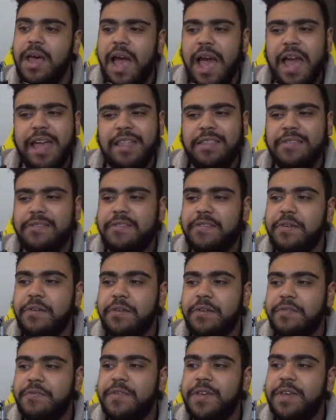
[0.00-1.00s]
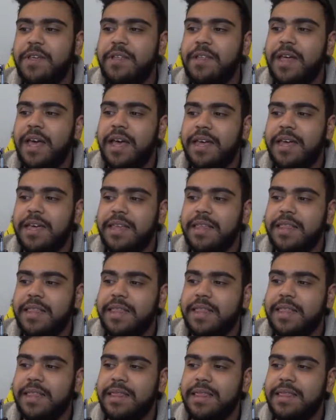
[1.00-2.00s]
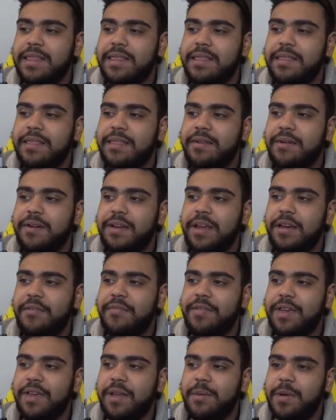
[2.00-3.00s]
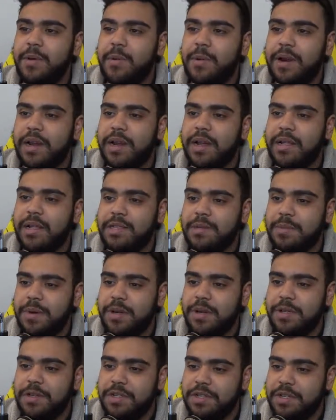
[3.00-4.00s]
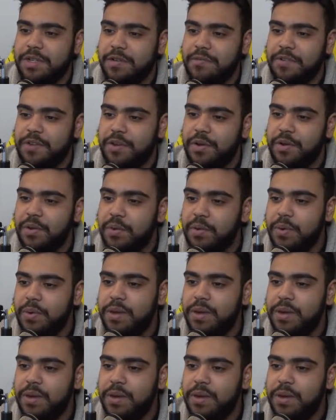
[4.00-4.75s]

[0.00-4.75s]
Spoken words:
I still feel like they're definitely gonna be working on some other stuff too.